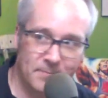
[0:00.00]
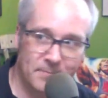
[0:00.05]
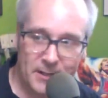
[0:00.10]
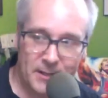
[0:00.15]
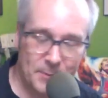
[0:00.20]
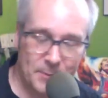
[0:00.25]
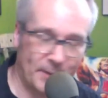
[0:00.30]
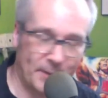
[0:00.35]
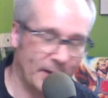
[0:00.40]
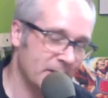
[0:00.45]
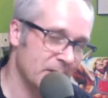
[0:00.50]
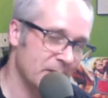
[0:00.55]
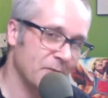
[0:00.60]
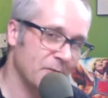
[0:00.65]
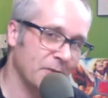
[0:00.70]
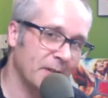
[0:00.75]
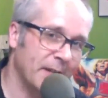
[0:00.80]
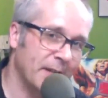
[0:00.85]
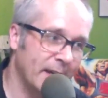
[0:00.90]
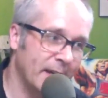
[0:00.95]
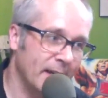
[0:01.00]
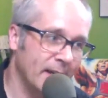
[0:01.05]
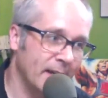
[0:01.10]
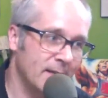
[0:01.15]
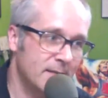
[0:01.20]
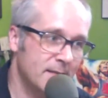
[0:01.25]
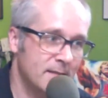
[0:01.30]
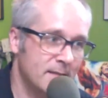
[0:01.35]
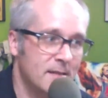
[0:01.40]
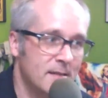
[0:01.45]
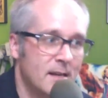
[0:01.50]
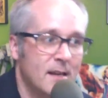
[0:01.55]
experiences for kids